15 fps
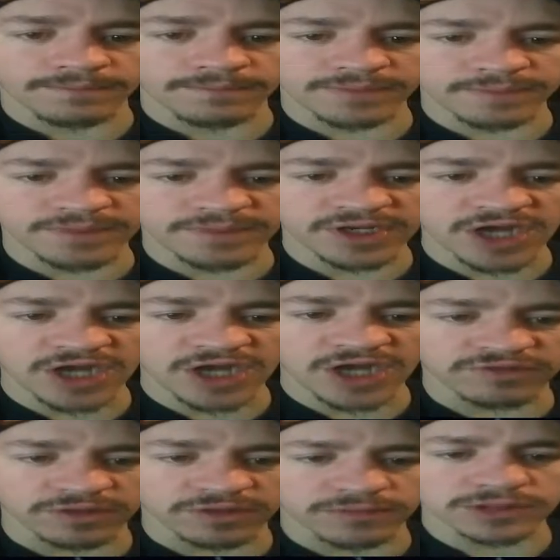But be
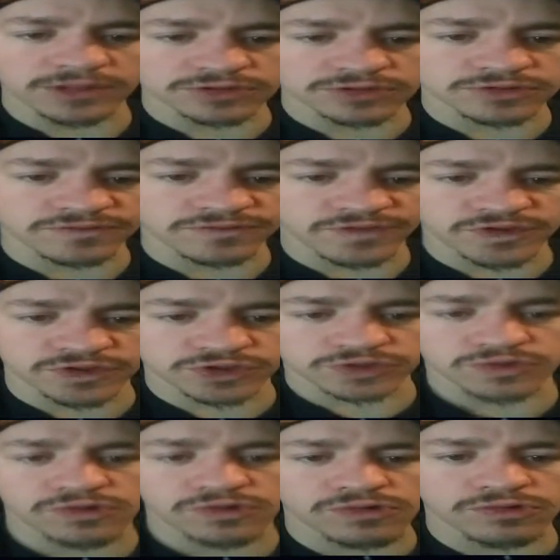careful, the monsters are very
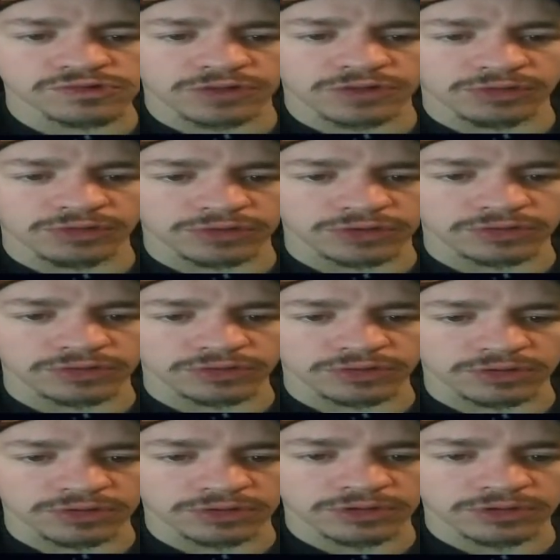strong around here.
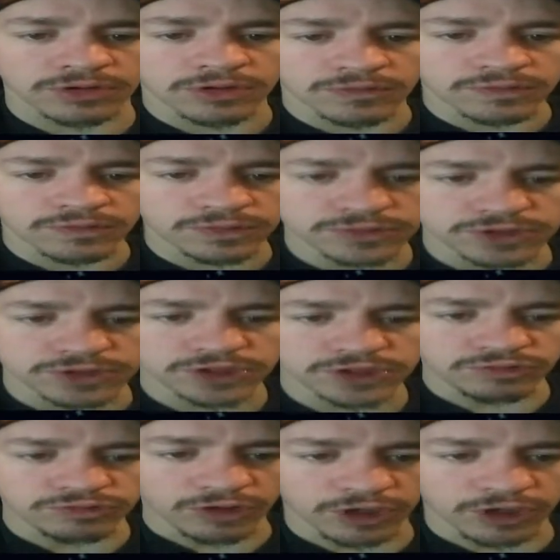We'll teach
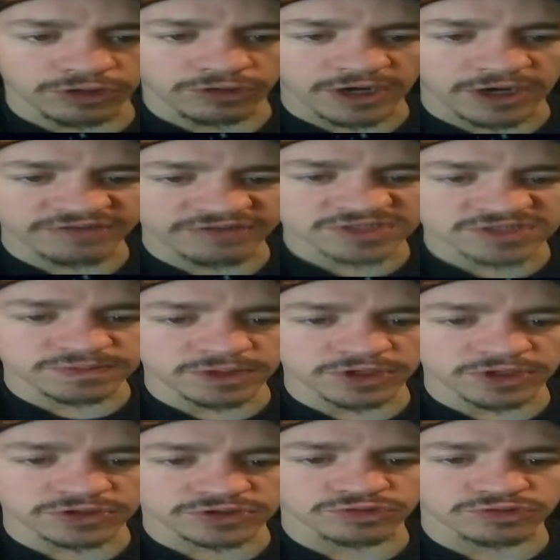you how to craft a
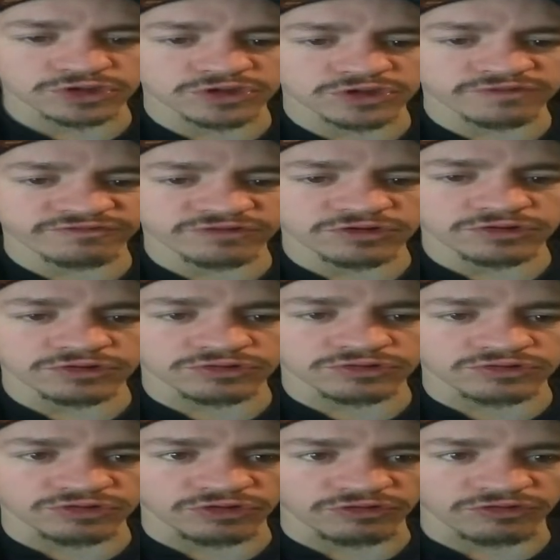spear so you can defend
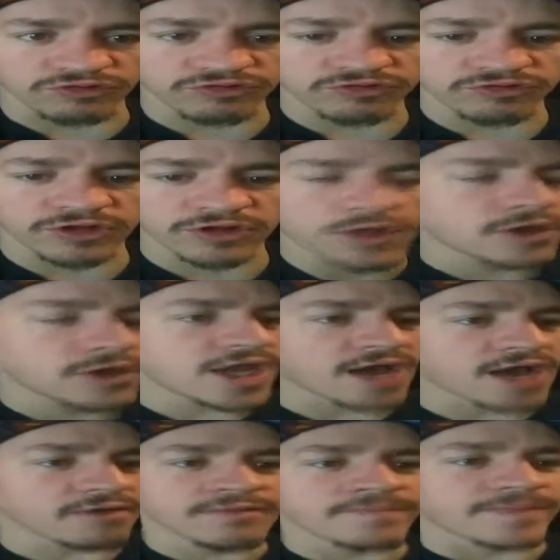yourself.
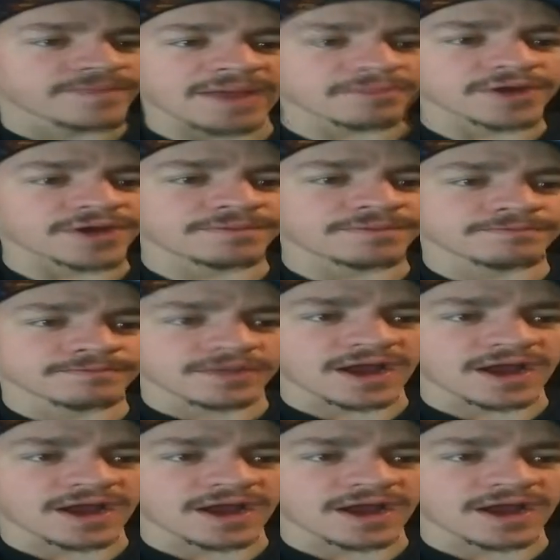No, I'm good.